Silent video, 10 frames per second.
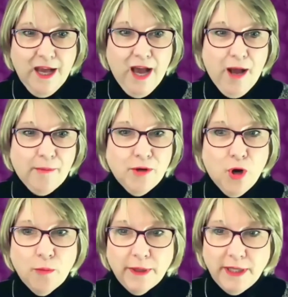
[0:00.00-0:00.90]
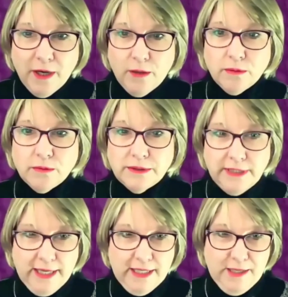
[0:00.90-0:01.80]
Nobody owns
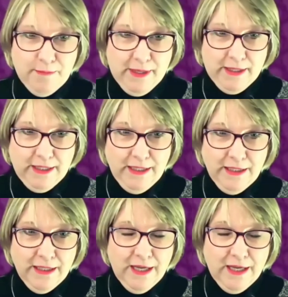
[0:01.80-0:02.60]
anybody